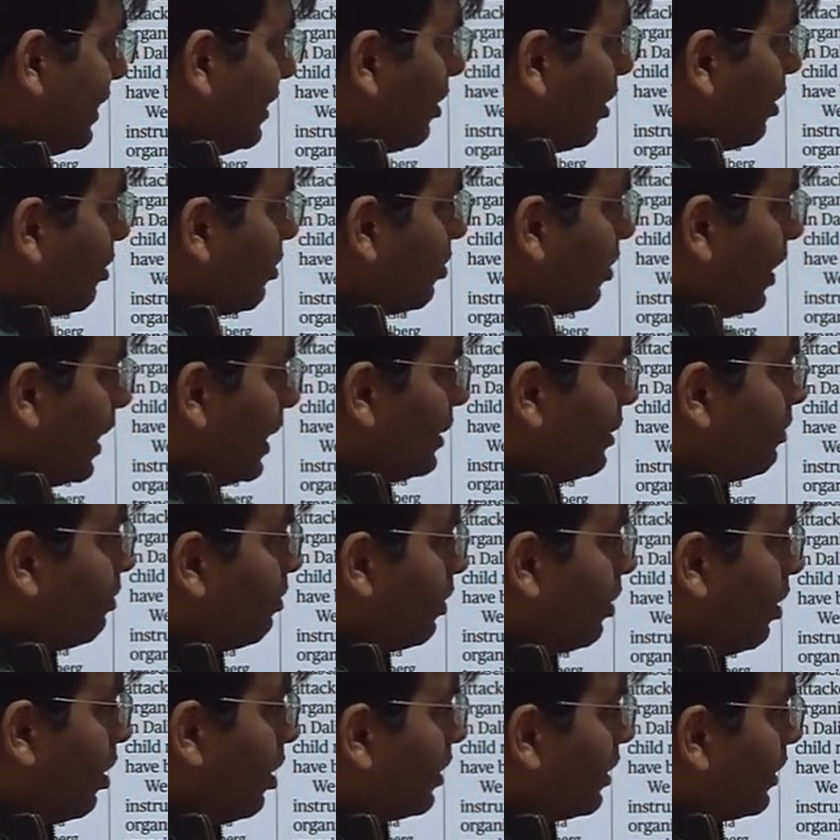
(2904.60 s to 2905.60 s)
also has
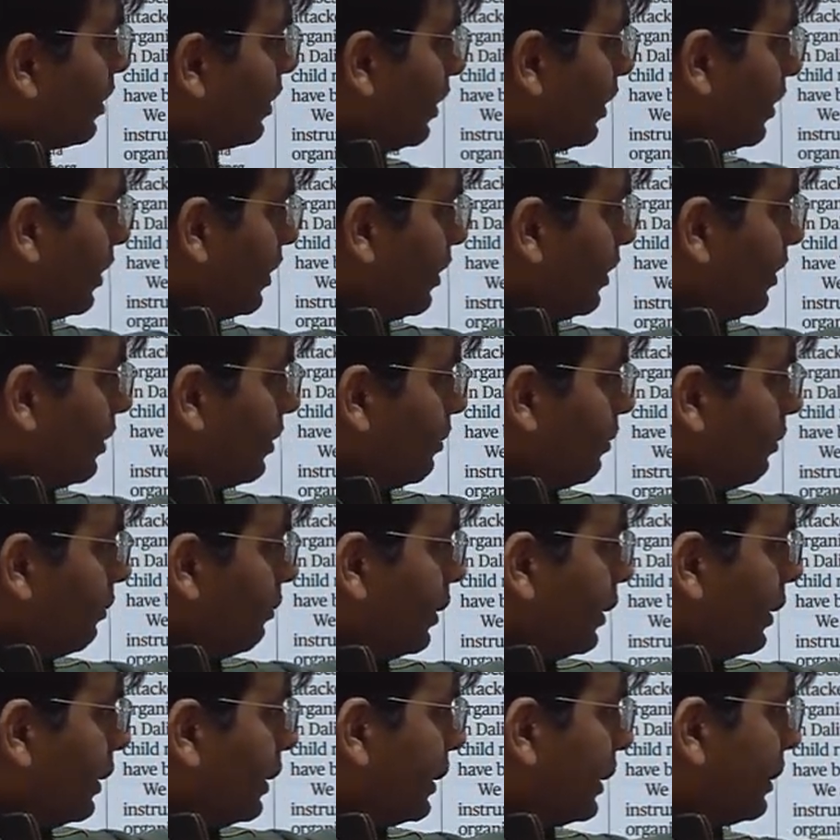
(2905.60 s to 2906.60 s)
brought,
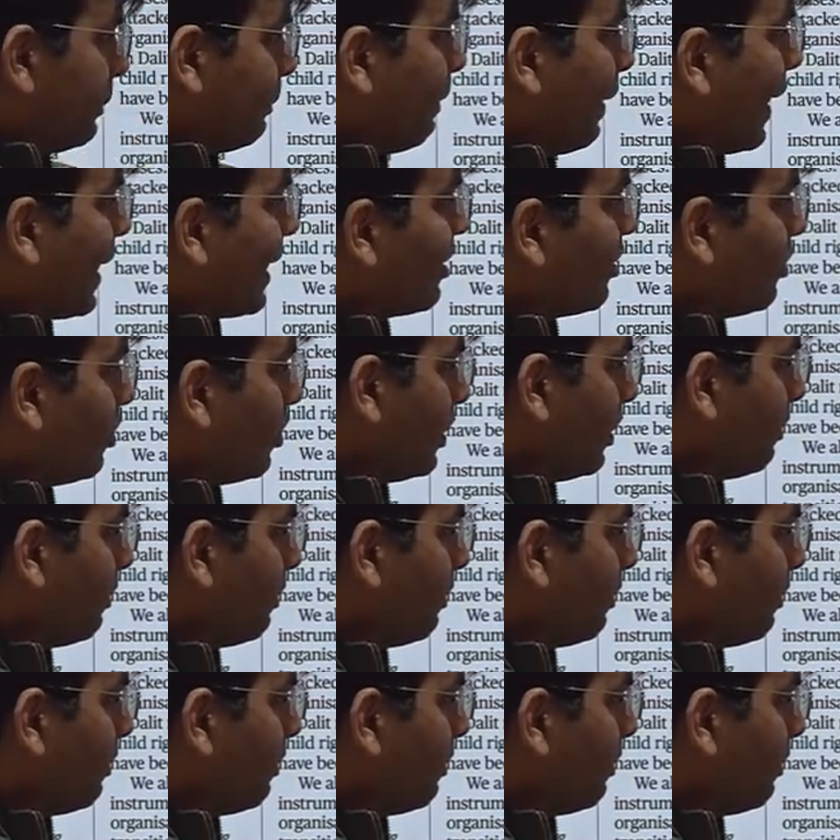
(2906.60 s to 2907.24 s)
with respect to the